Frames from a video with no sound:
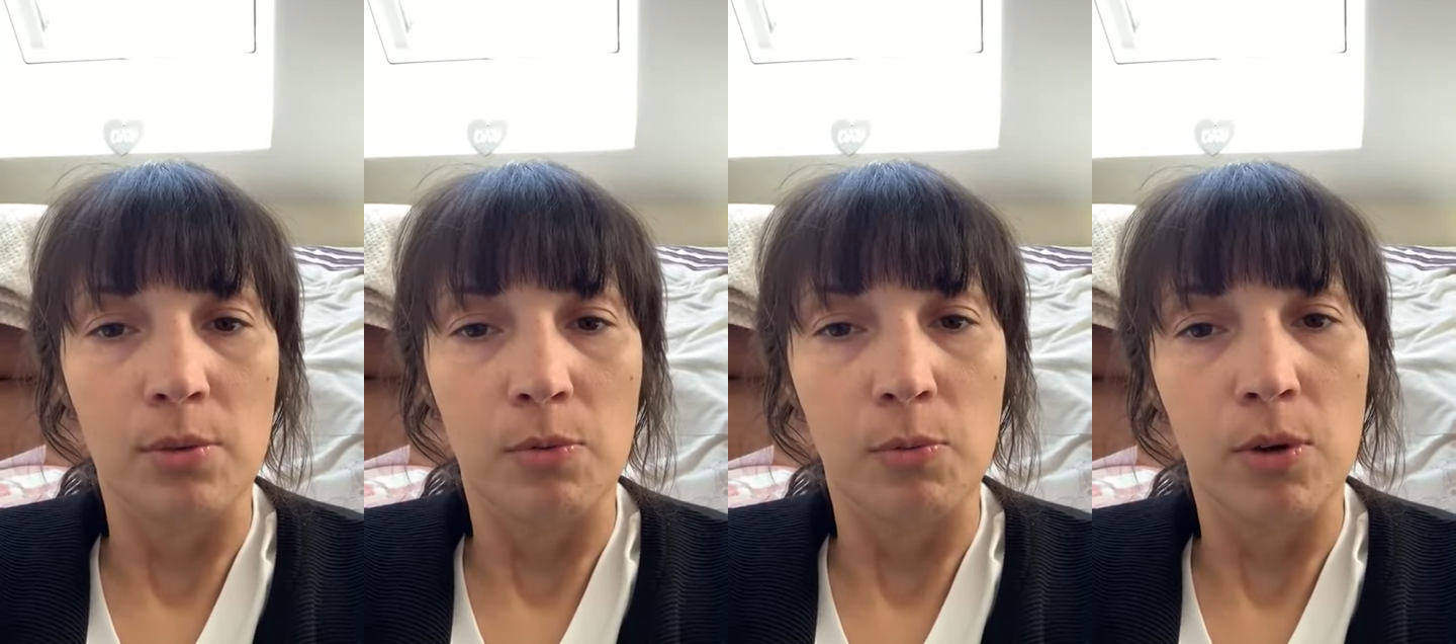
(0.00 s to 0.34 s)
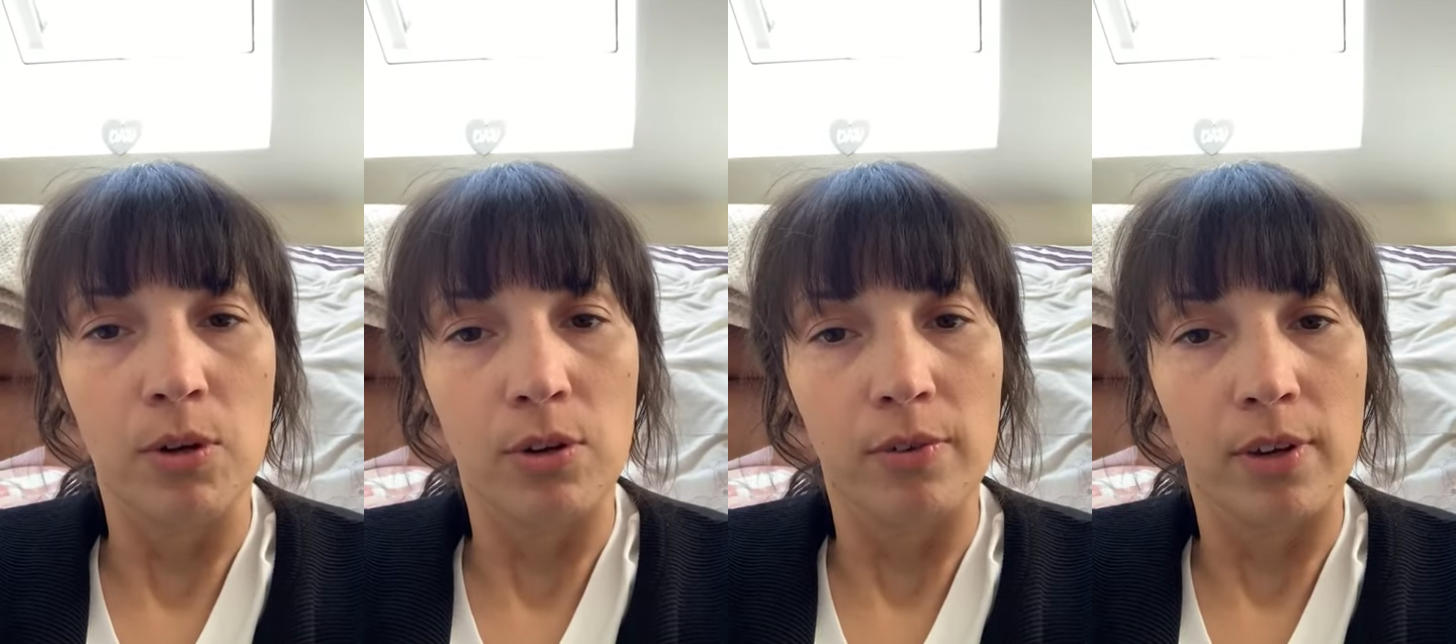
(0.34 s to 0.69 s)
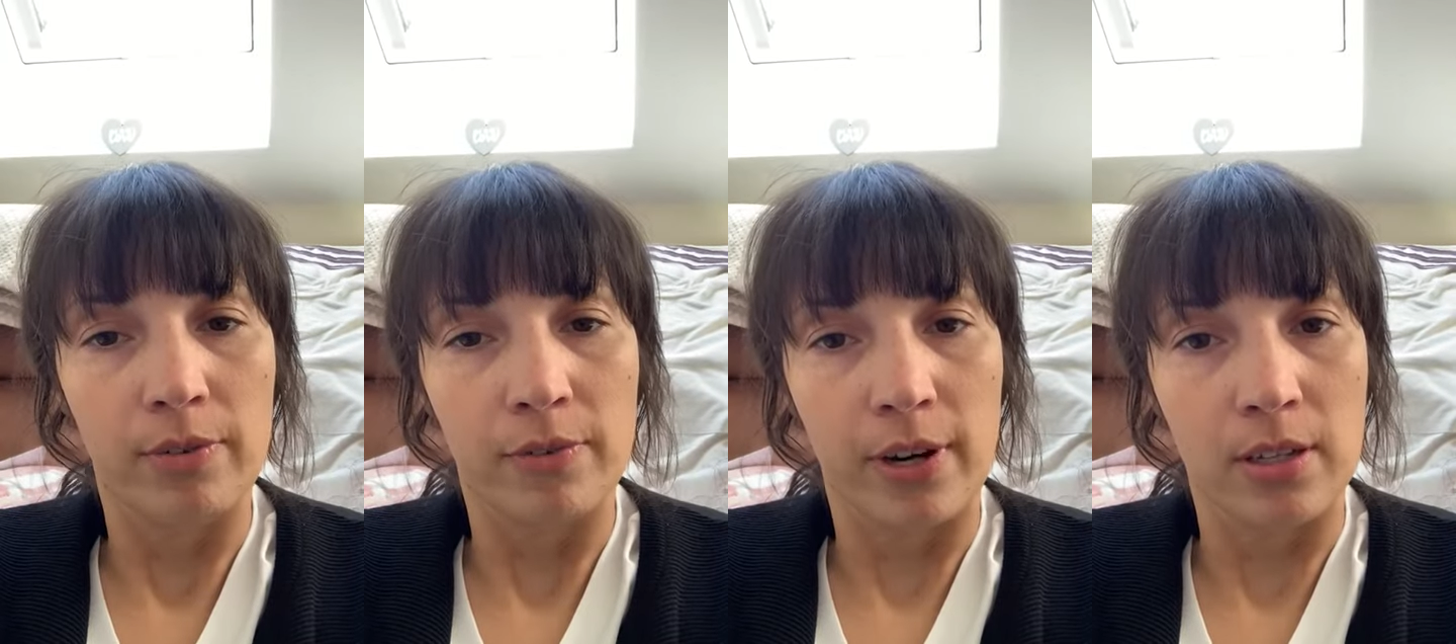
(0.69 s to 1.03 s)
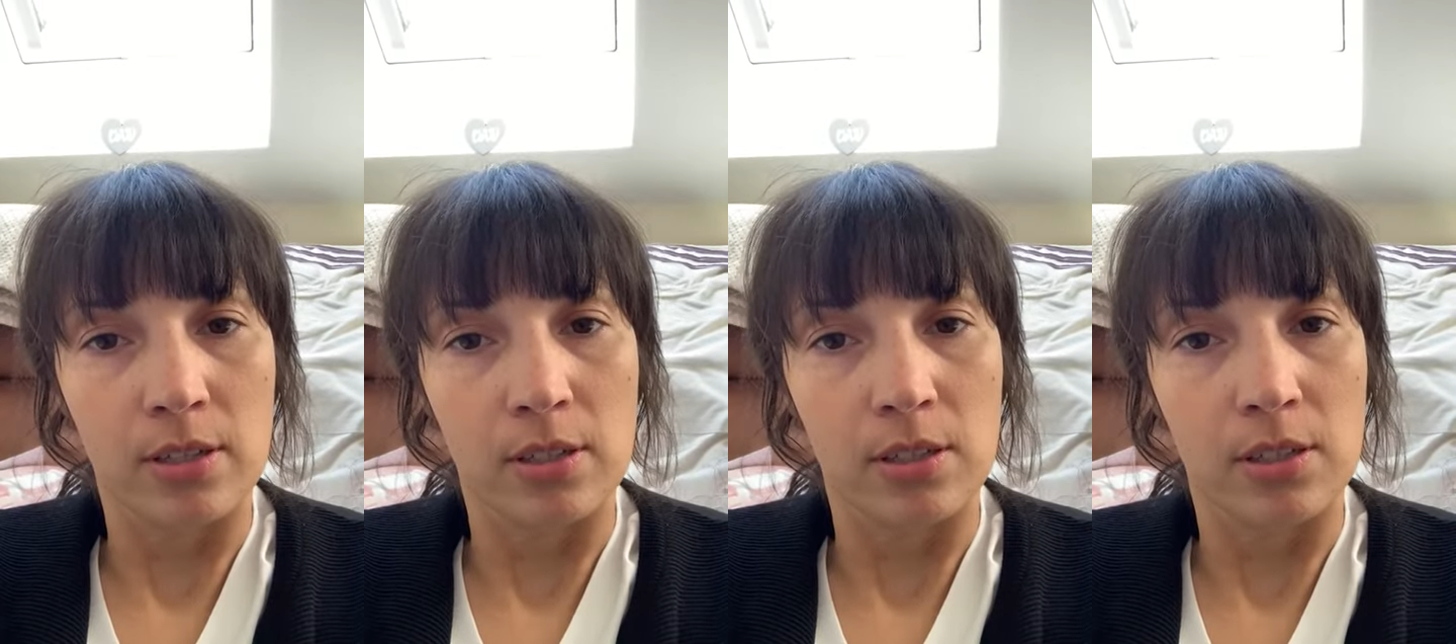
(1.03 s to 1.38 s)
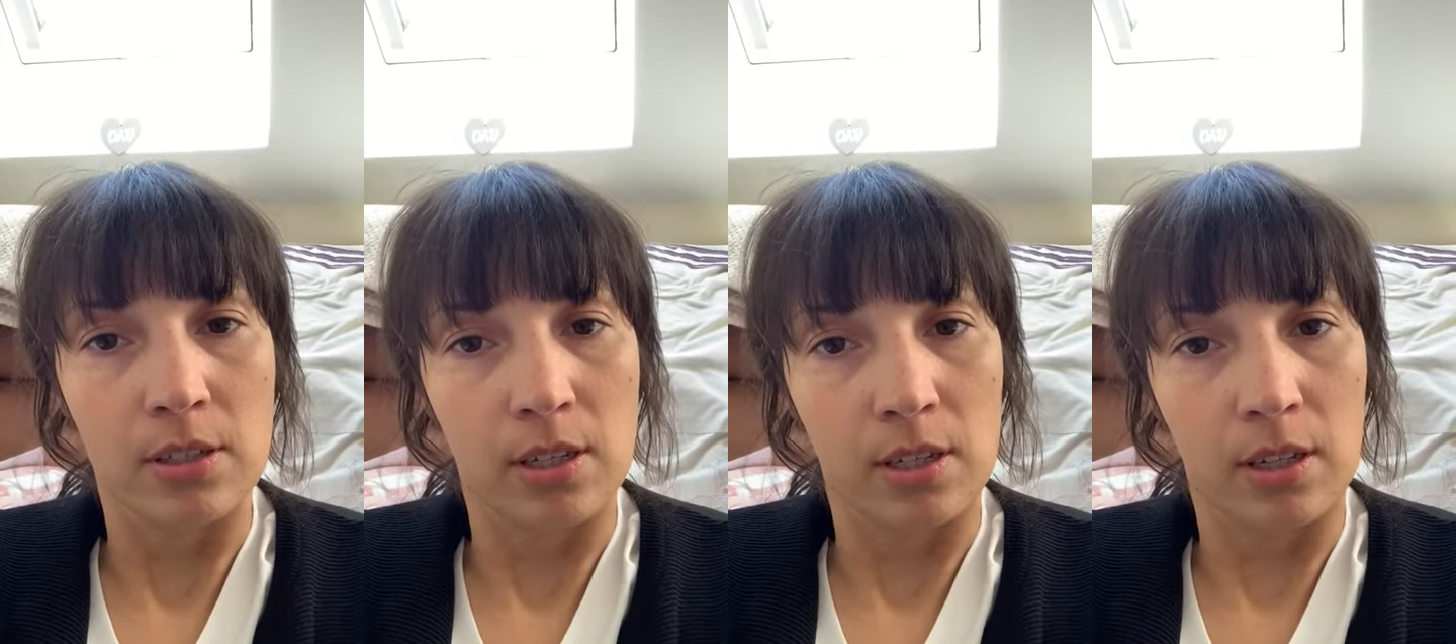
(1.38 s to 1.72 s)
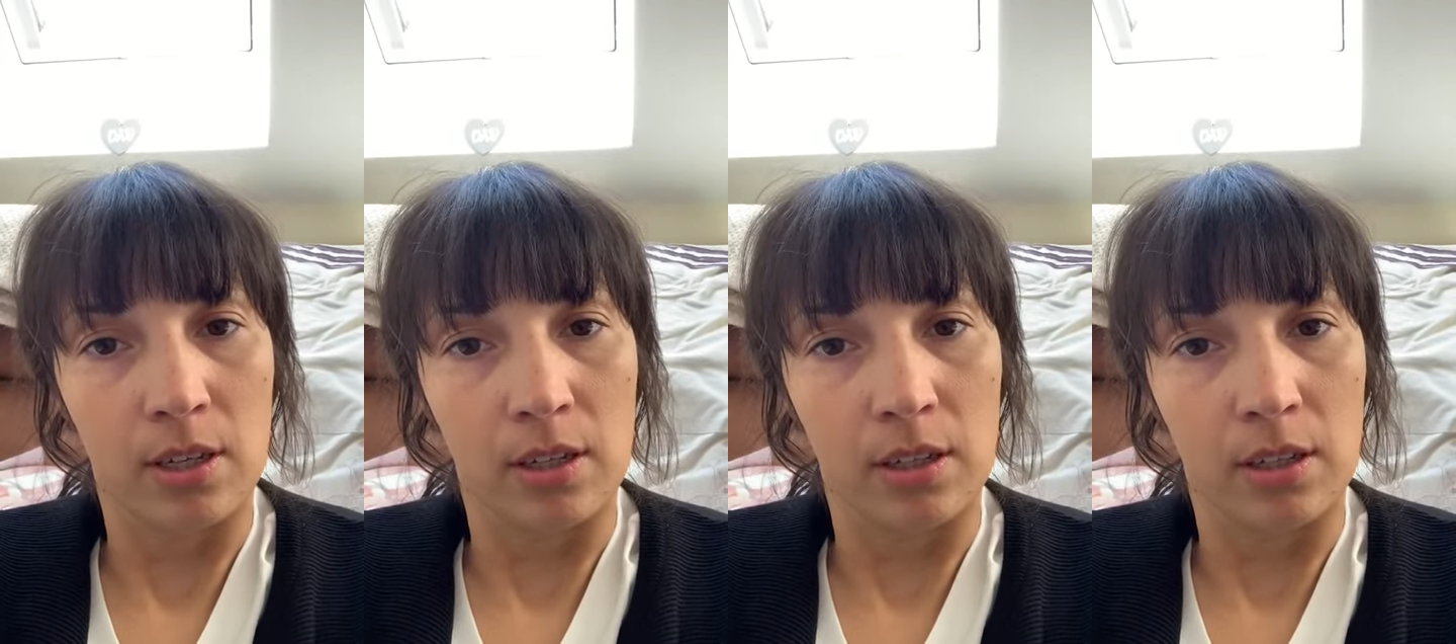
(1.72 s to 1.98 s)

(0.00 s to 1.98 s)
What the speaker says: one of our friends, he's taking